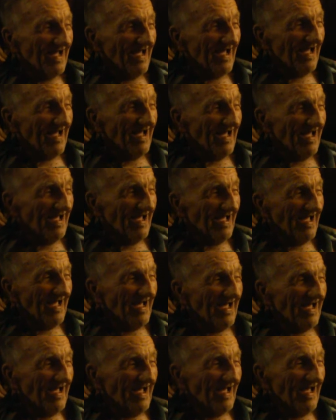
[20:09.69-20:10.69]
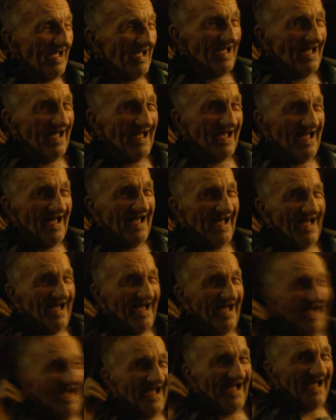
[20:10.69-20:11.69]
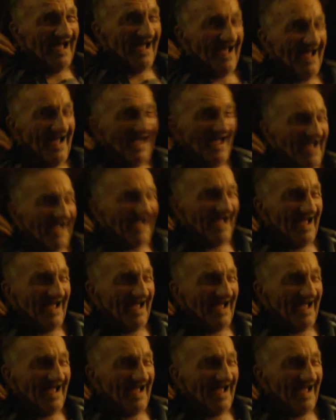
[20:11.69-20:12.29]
Everybody knows that. Where were you when John F.